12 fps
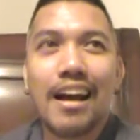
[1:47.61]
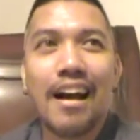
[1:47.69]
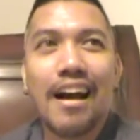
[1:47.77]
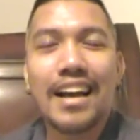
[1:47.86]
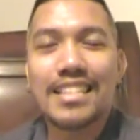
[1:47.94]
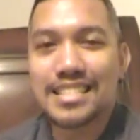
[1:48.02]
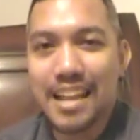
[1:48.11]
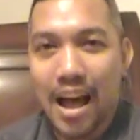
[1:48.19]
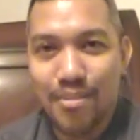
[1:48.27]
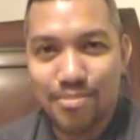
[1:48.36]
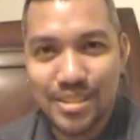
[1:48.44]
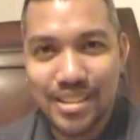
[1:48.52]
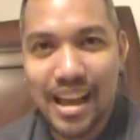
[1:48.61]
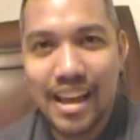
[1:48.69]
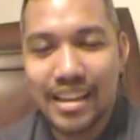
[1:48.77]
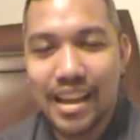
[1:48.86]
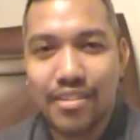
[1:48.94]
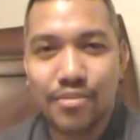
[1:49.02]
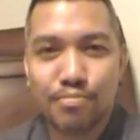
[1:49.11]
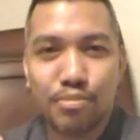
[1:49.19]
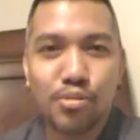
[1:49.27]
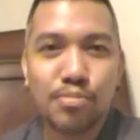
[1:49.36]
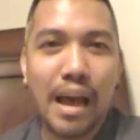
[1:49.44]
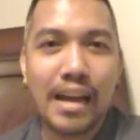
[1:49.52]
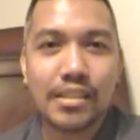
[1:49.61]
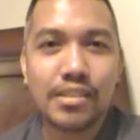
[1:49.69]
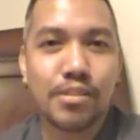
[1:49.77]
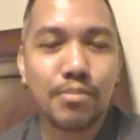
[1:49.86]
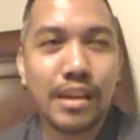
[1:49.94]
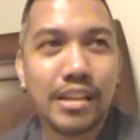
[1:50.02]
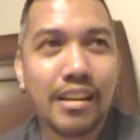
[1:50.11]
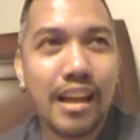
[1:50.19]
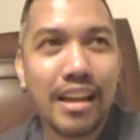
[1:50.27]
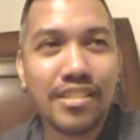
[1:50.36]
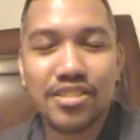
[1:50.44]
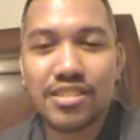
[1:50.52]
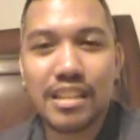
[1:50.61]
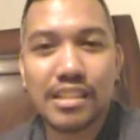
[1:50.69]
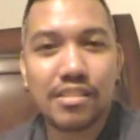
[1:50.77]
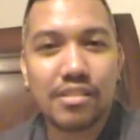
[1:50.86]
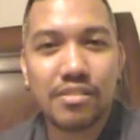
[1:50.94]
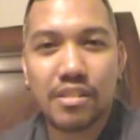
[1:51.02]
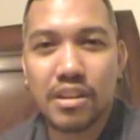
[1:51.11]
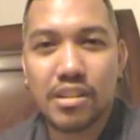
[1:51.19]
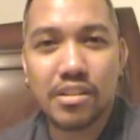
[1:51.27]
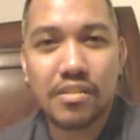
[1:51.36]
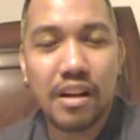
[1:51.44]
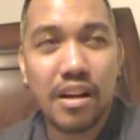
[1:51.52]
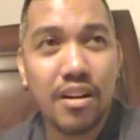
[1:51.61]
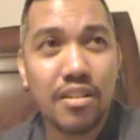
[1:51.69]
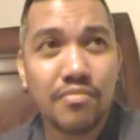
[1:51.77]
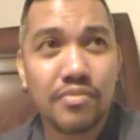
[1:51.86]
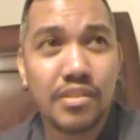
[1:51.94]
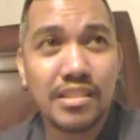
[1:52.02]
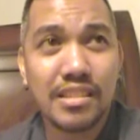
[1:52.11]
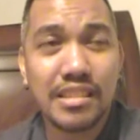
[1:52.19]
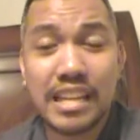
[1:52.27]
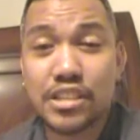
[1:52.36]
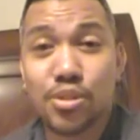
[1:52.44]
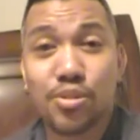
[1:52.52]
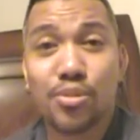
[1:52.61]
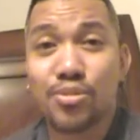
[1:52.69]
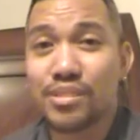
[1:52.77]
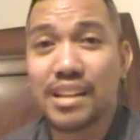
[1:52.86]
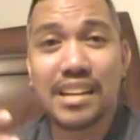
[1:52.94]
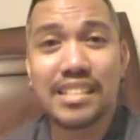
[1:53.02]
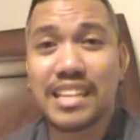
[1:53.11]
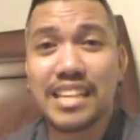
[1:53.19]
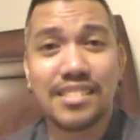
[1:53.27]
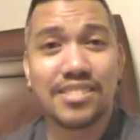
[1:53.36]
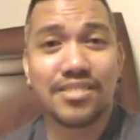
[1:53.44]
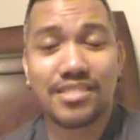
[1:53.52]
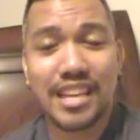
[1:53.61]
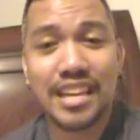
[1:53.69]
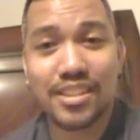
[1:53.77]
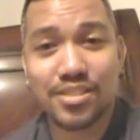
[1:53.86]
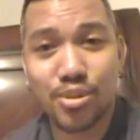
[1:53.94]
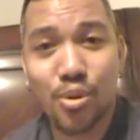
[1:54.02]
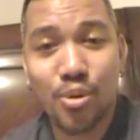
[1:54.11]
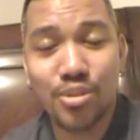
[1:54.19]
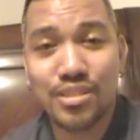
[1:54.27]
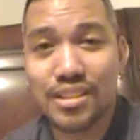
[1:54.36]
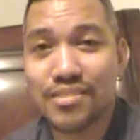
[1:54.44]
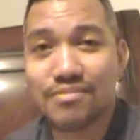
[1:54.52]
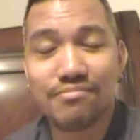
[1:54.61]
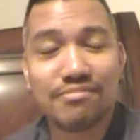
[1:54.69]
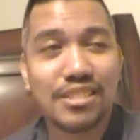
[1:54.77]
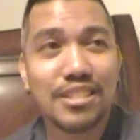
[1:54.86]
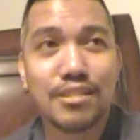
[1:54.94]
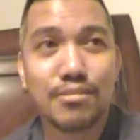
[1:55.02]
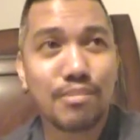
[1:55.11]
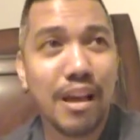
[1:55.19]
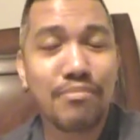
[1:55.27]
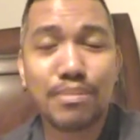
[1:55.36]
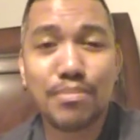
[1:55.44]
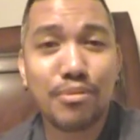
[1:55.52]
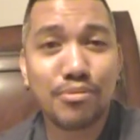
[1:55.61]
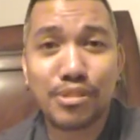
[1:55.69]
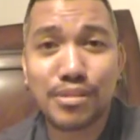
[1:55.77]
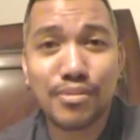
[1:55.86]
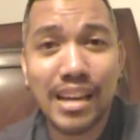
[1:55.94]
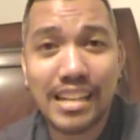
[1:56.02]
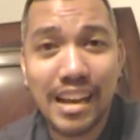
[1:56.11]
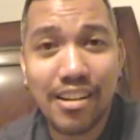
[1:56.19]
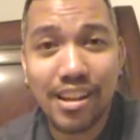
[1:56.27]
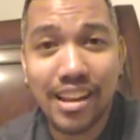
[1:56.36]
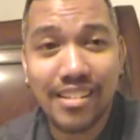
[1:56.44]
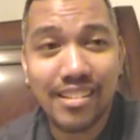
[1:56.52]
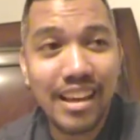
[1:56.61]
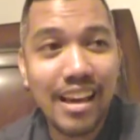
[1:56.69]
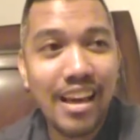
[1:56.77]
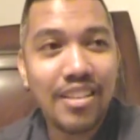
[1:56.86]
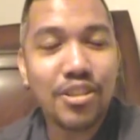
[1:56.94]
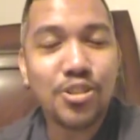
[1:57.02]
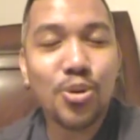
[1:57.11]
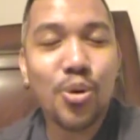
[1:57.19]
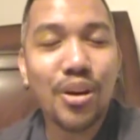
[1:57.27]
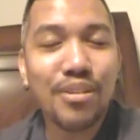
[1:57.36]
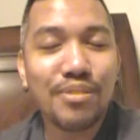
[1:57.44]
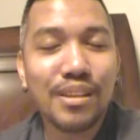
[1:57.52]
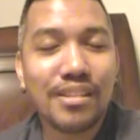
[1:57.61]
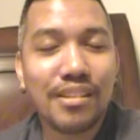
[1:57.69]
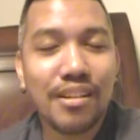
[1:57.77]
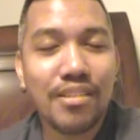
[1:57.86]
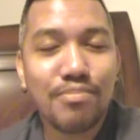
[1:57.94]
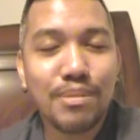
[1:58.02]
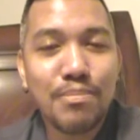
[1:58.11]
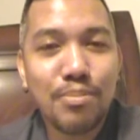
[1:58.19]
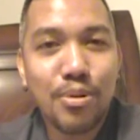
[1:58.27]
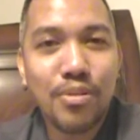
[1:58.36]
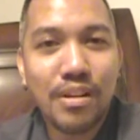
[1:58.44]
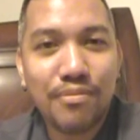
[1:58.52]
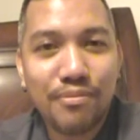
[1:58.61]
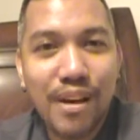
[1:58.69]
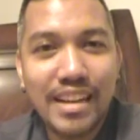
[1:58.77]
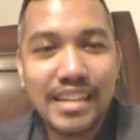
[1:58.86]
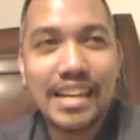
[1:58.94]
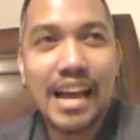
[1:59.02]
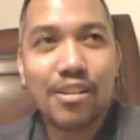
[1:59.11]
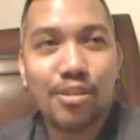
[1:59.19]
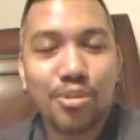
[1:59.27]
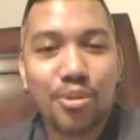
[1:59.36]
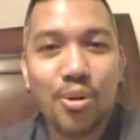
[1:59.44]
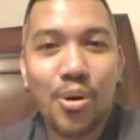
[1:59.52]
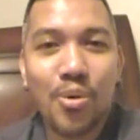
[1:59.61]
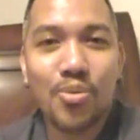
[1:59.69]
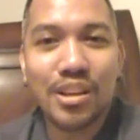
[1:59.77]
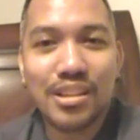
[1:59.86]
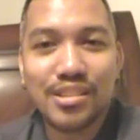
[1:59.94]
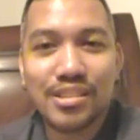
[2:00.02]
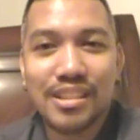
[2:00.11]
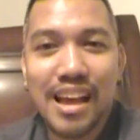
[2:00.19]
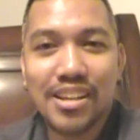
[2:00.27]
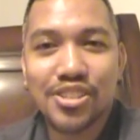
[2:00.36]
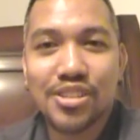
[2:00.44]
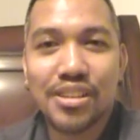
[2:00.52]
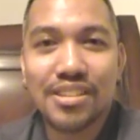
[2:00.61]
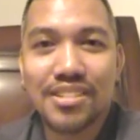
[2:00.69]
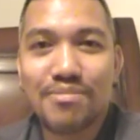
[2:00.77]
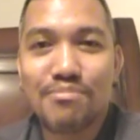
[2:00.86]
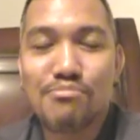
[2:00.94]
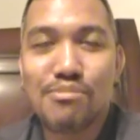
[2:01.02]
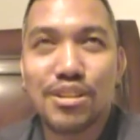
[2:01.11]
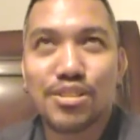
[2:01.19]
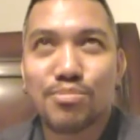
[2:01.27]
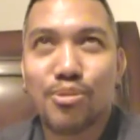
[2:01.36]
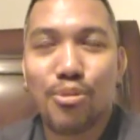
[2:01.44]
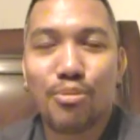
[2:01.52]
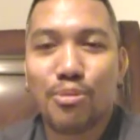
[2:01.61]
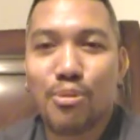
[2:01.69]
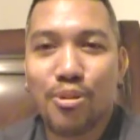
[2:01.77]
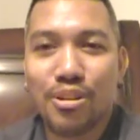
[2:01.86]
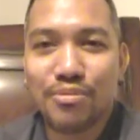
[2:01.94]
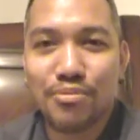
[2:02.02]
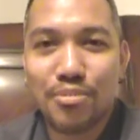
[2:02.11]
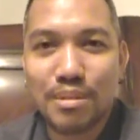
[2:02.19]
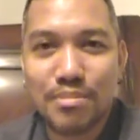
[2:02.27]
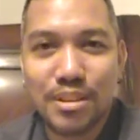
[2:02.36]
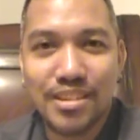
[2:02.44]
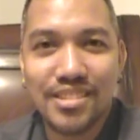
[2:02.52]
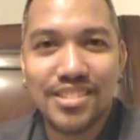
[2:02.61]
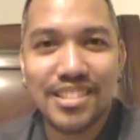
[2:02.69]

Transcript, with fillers: I stopped. I kind of pulled back a little bit and just let um, nature kind of take take its course and just have people just find out. And the joy of it, of people finding out on their own, is actually much more rewarding for me because